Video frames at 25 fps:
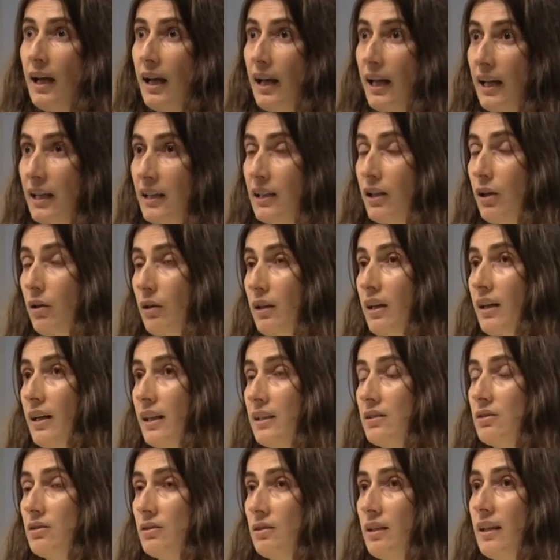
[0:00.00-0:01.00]
any other
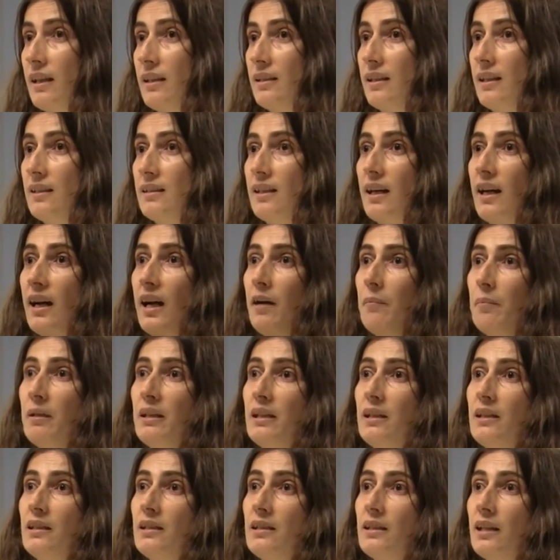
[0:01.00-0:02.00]
lessons learned that are
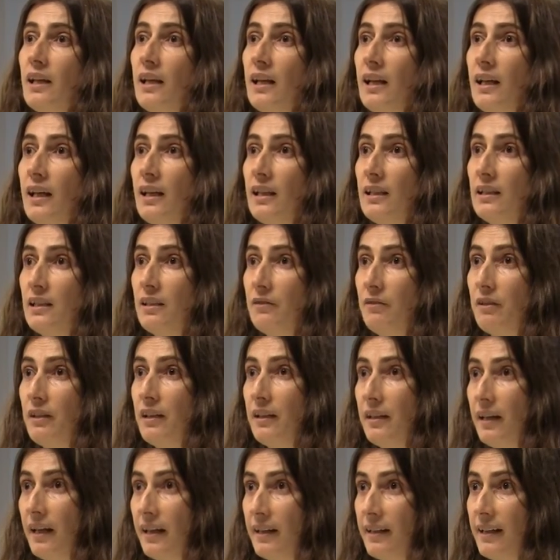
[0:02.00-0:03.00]
happening in
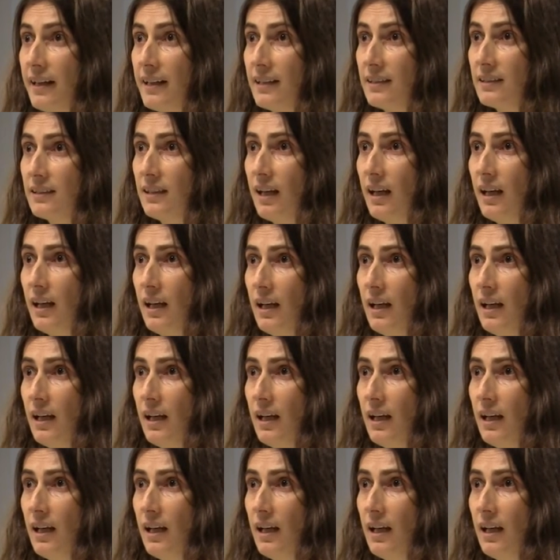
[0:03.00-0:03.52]
different areas.